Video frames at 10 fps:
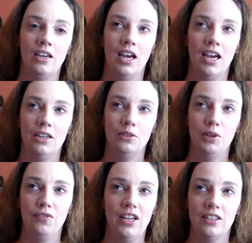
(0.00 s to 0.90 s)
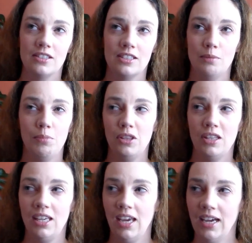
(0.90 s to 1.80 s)
and we felt
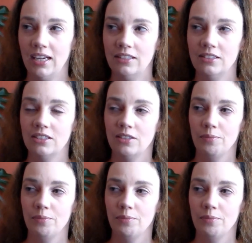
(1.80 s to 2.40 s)
sympathy and